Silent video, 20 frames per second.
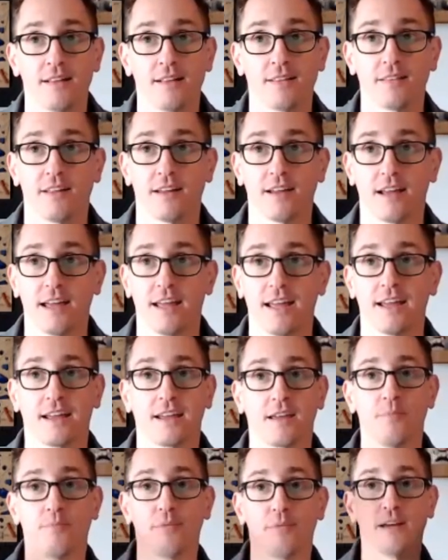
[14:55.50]
that it
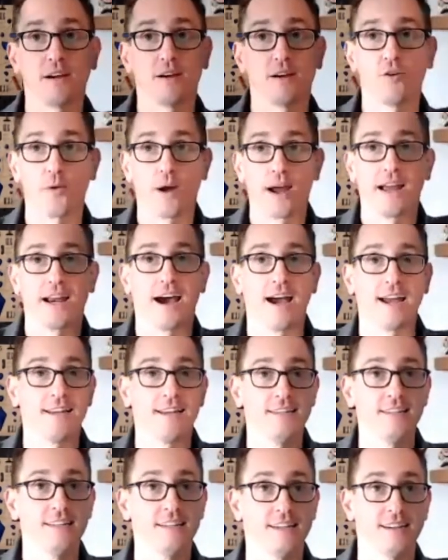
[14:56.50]
can be a great
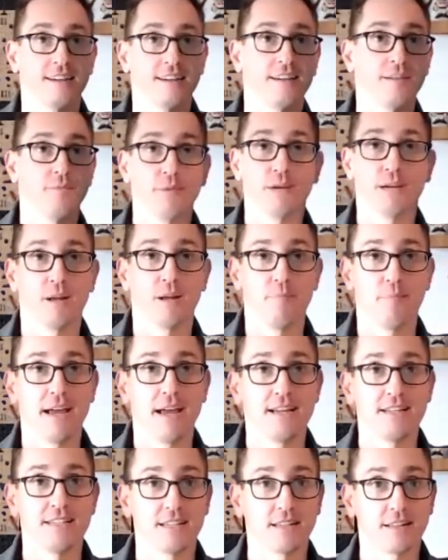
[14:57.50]
idea. It can be an
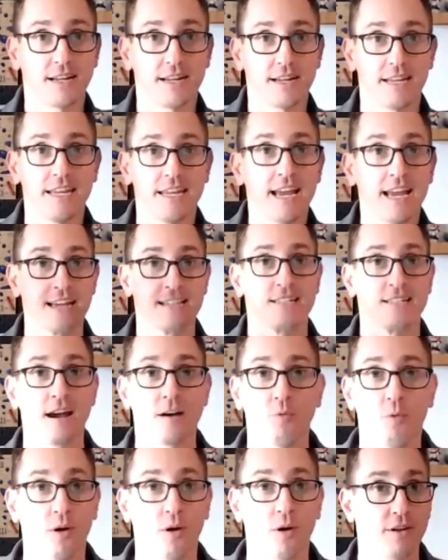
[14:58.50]
amazing, like, yes, I
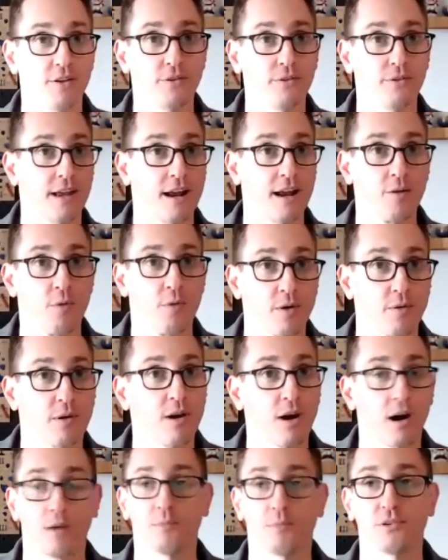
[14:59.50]
want to do that. I want to
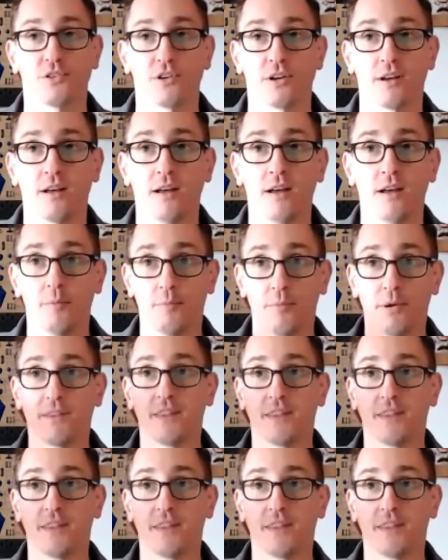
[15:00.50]
accomplish it. But